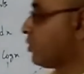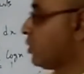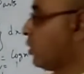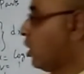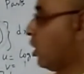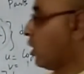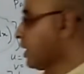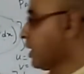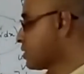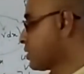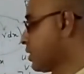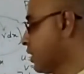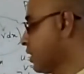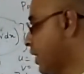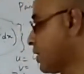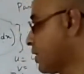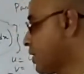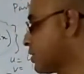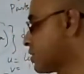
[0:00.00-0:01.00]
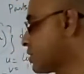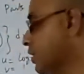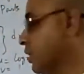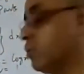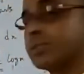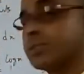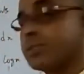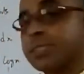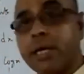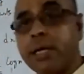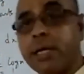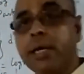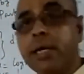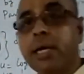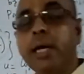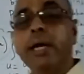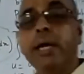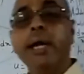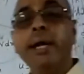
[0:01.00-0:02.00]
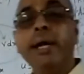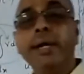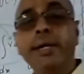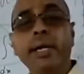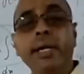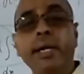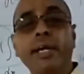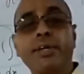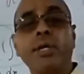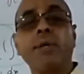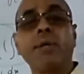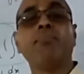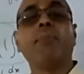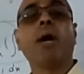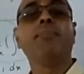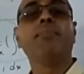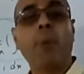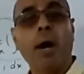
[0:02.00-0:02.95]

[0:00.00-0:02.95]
log x dx using integration by